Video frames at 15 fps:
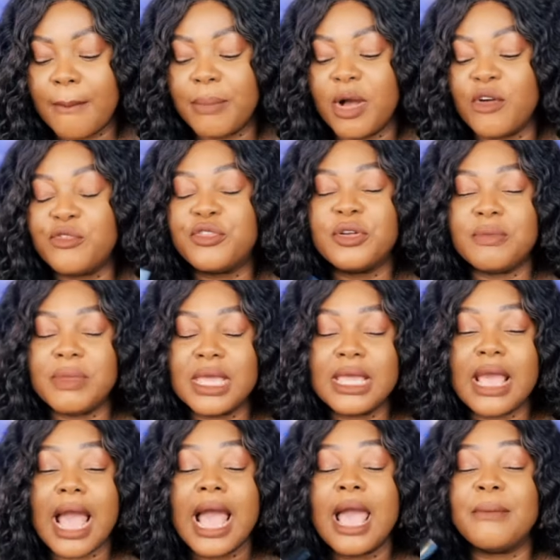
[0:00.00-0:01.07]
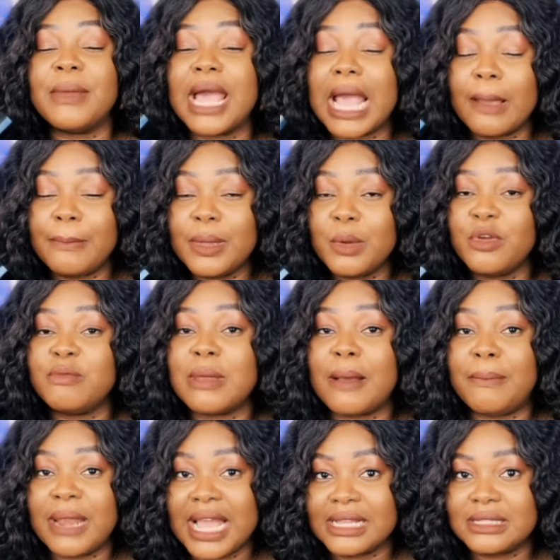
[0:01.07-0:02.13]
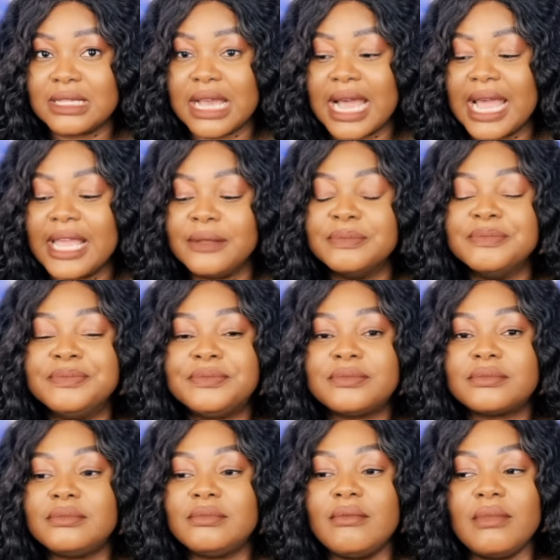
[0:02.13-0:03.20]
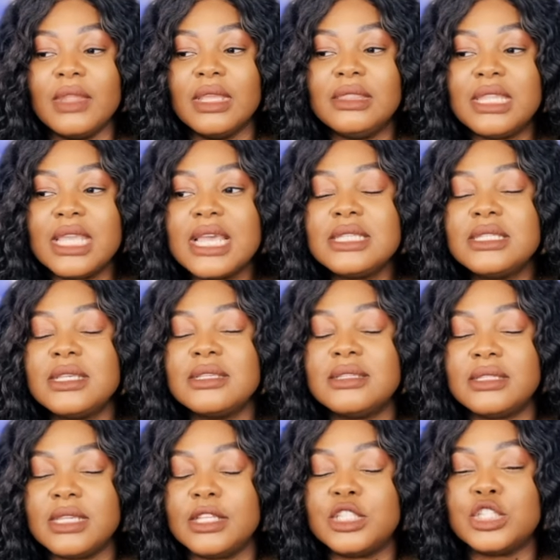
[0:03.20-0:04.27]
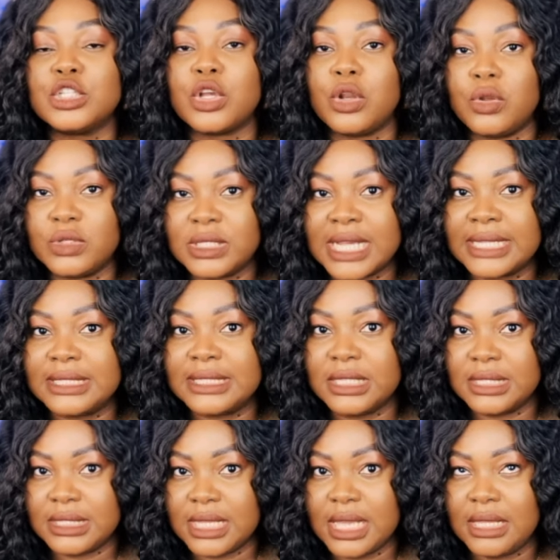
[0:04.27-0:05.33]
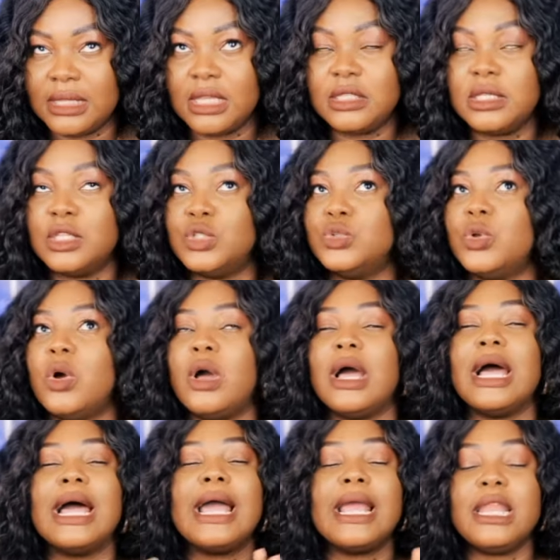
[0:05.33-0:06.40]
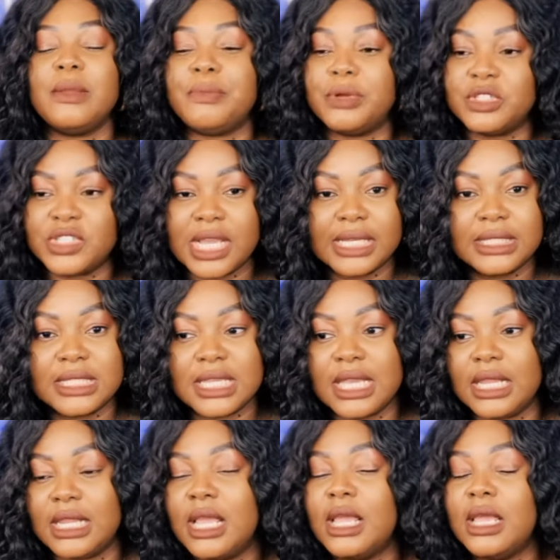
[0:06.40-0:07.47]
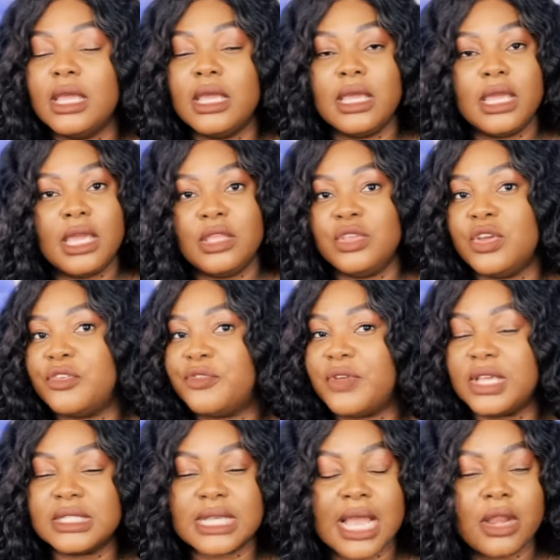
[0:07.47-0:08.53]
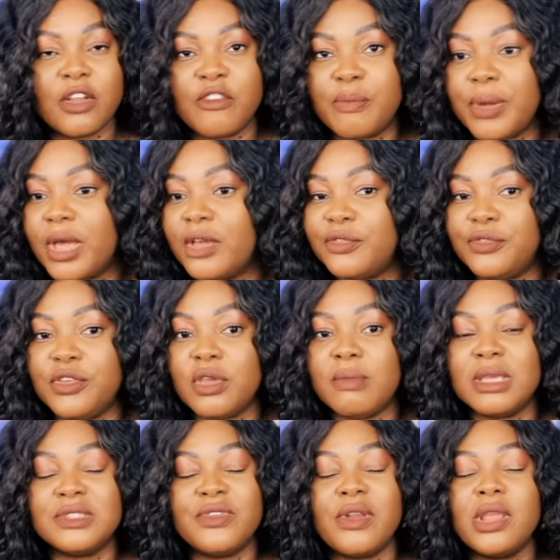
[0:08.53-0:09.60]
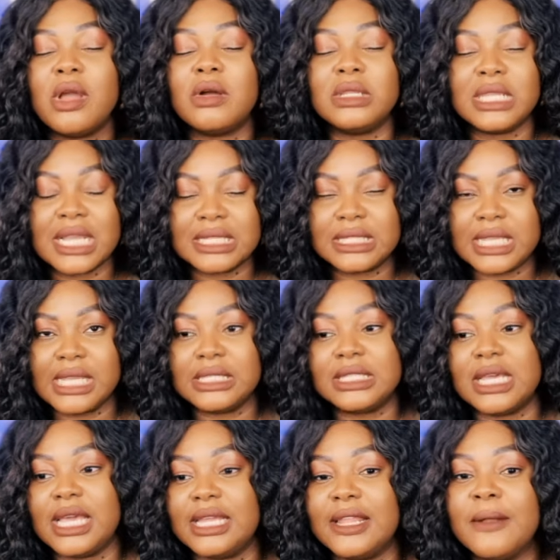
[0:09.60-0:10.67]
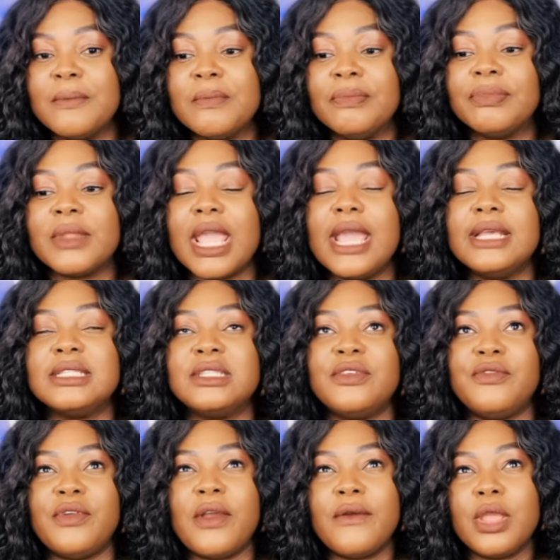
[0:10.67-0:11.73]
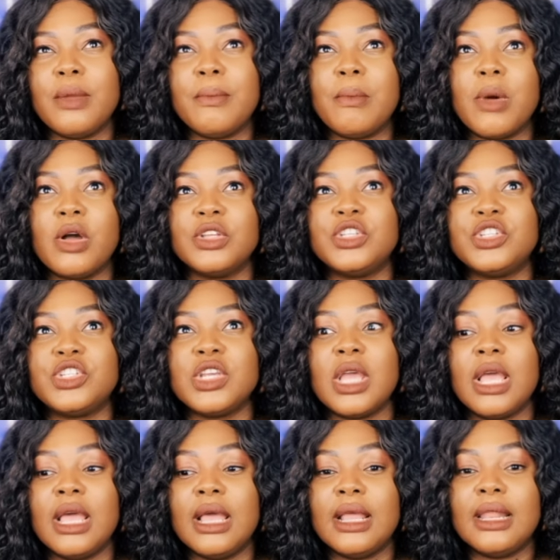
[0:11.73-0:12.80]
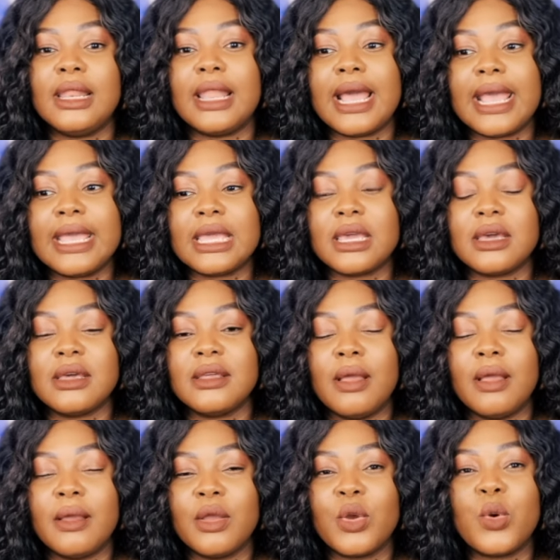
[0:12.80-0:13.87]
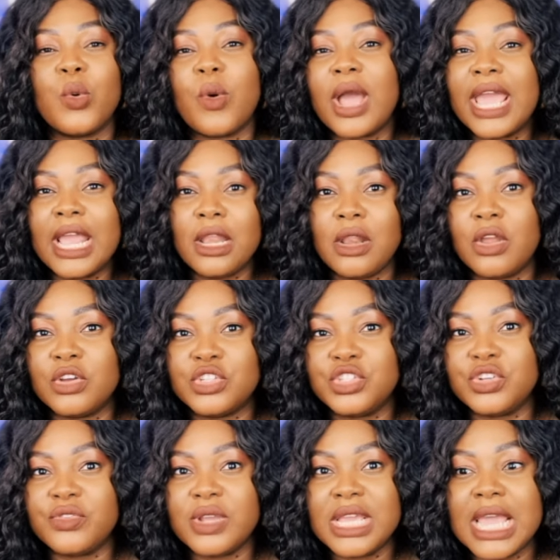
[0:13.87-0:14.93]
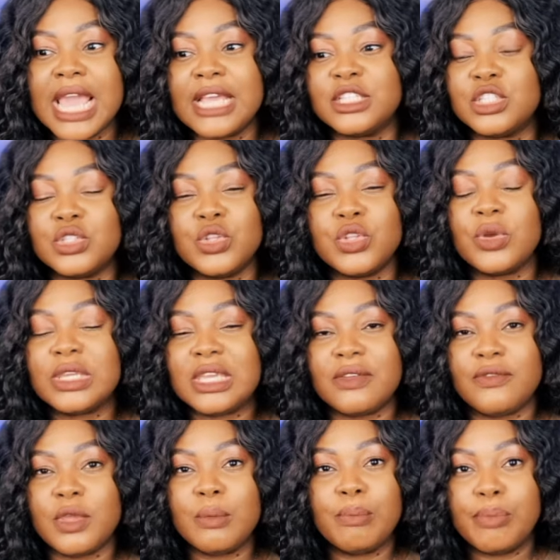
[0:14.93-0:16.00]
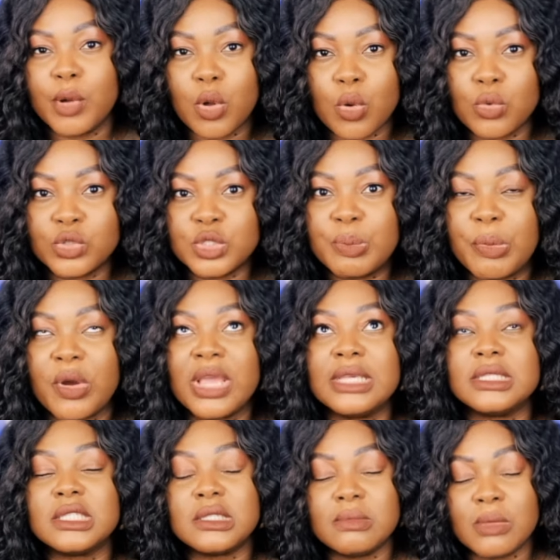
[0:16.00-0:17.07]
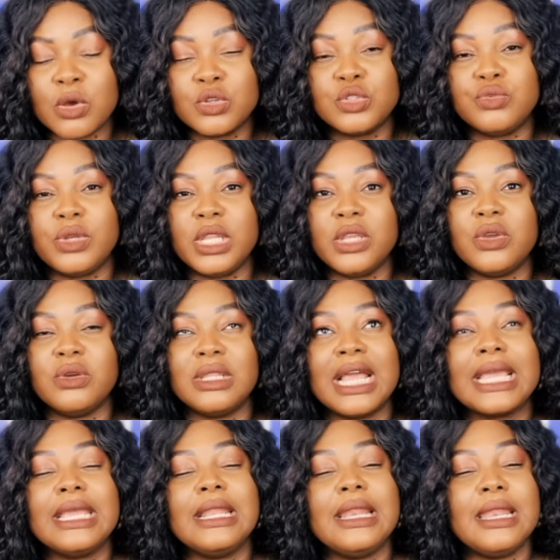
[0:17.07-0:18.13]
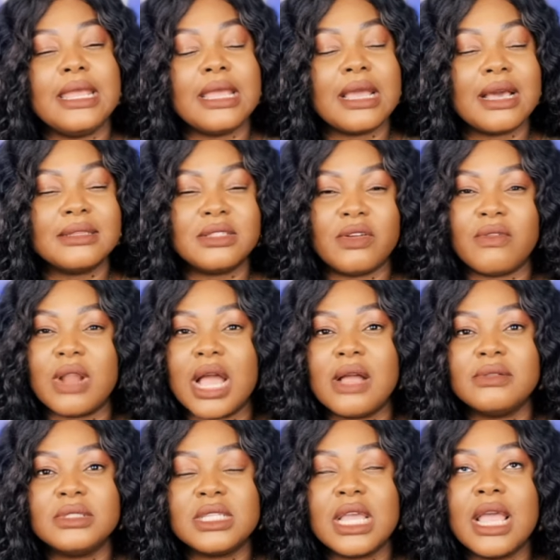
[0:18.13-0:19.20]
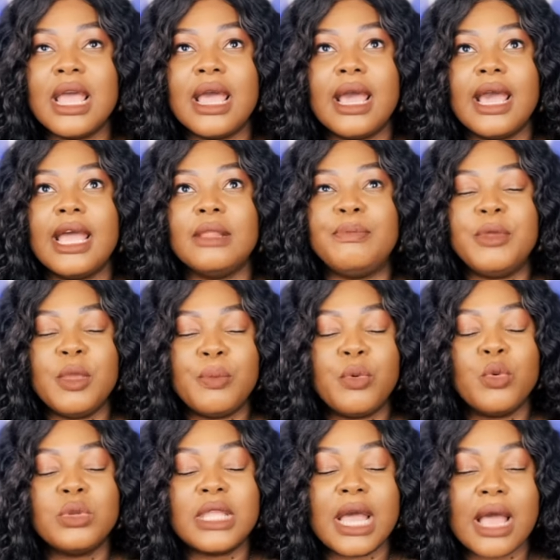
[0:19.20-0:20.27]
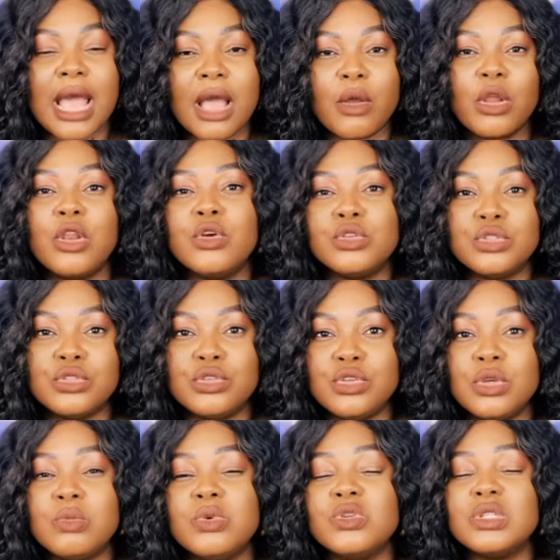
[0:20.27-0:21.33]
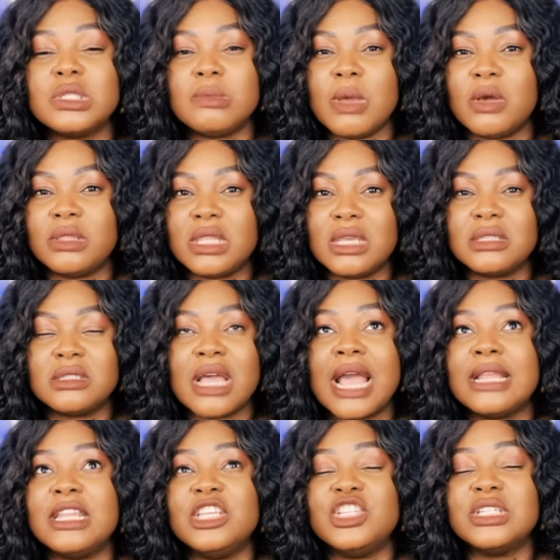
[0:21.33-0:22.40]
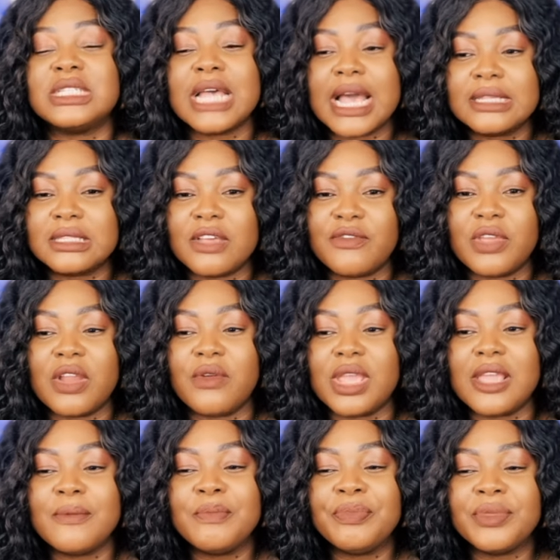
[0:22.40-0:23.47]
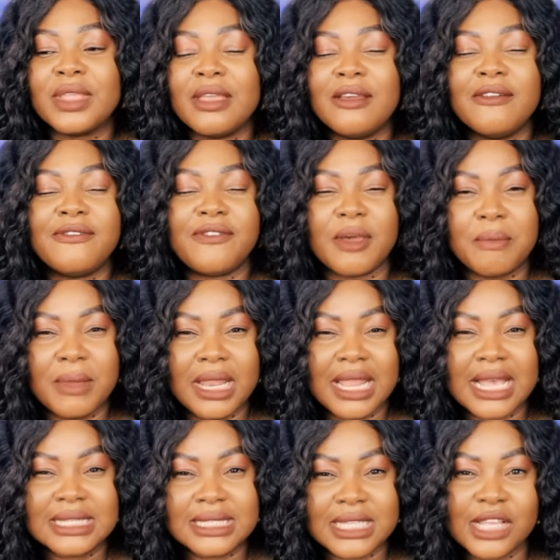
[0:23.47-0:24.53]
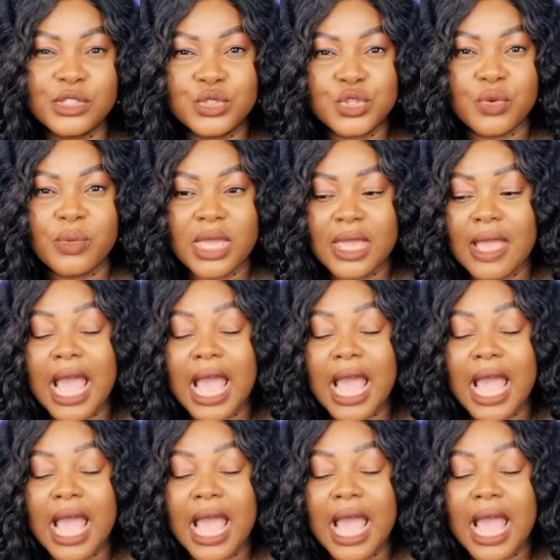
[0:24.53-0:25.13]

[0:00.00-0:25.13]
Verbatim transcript: But for me, I am happy with my black tie. This sits closer to the skin. This is not a highly projecting in your face kind of perfume. It's very understated. It's very much like quiet luxury. It's not giving bold, but it smells really good. Like, it lingers around, and people that are close to you will smell this, and it just has a very familiar scent to it.